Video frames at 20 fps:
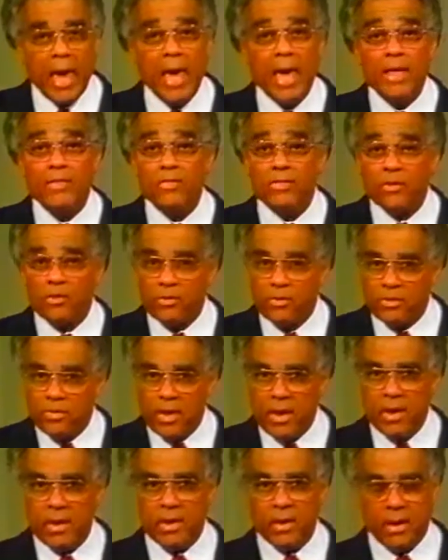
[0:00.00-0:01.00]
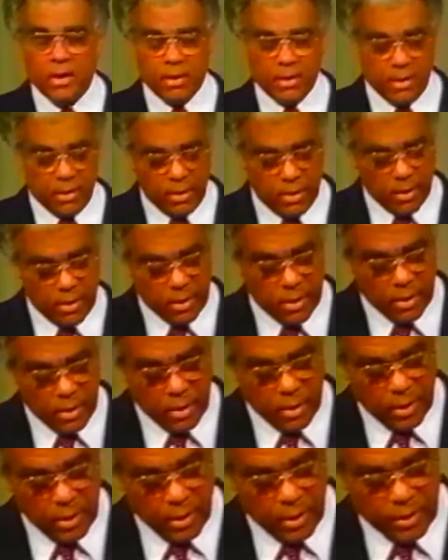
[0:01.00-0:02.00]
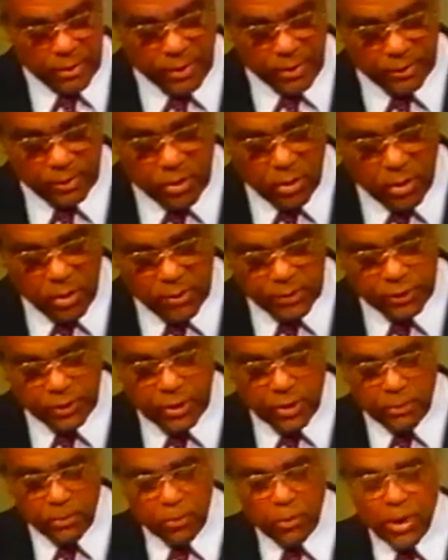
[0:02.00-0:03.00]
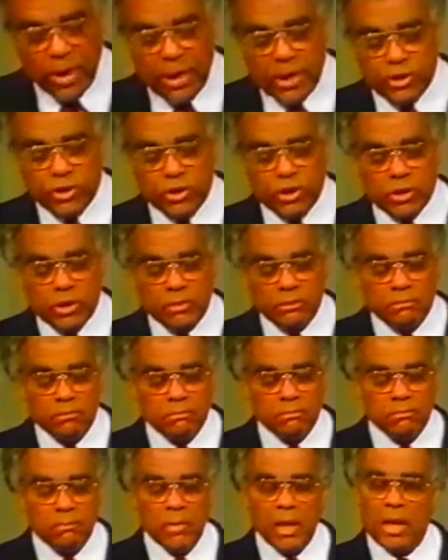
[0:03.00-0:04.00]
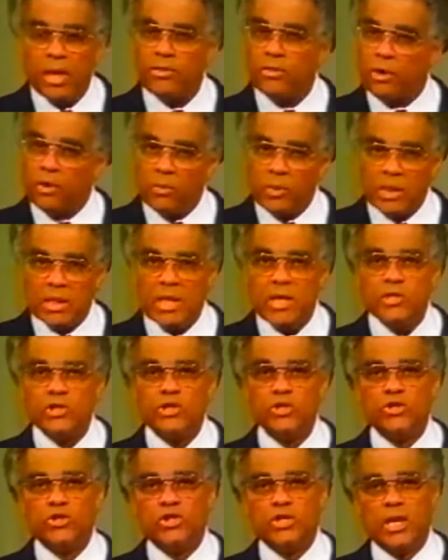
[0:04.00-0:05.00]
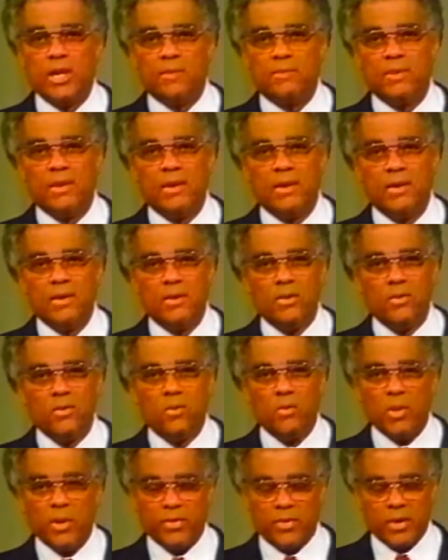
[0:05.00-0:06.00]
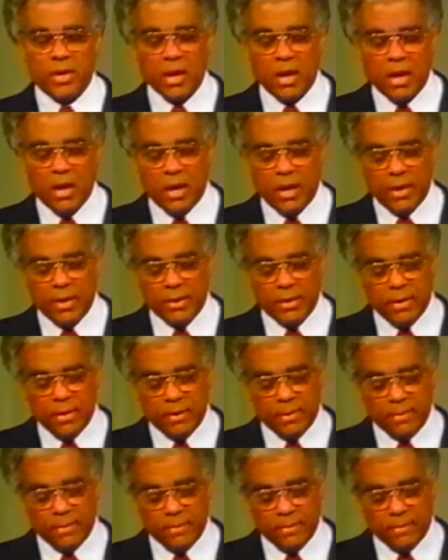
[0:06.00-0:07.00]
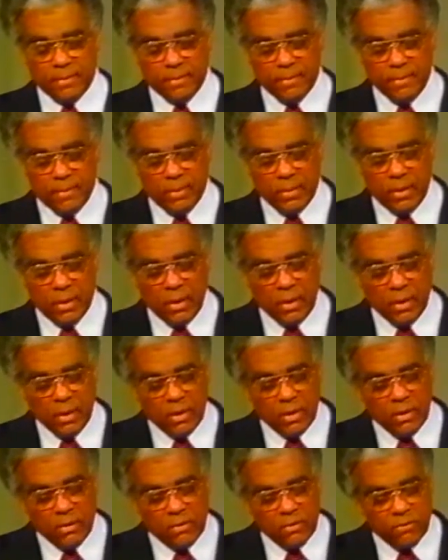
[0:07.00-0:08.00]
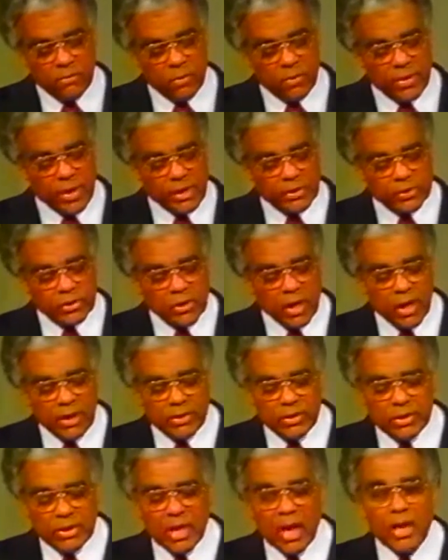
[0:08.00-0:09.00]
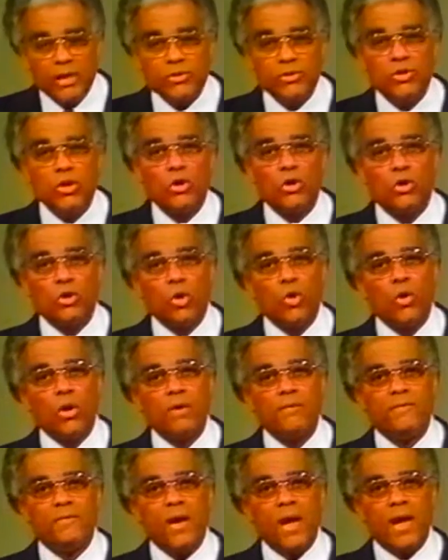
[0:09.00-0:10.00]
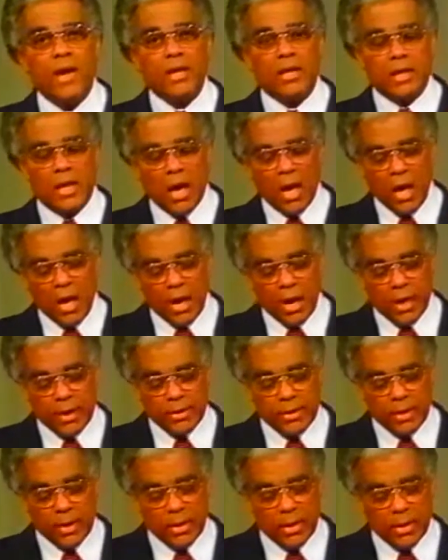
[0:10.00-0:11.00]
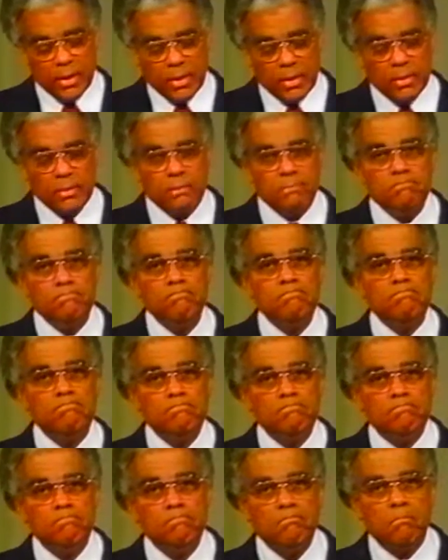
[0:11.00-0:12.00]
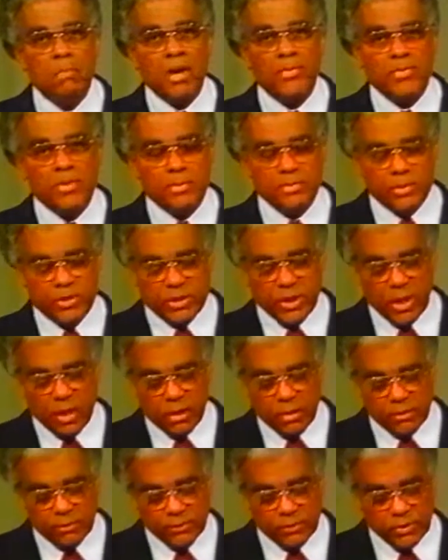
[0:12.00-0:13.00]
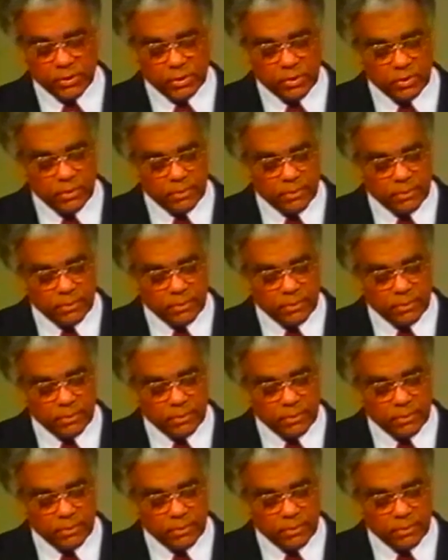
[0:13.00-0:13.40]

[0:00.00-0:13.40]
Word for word: and their thinking that caused a breach in their relationship with God. For they sought not to glorify God, but themselves.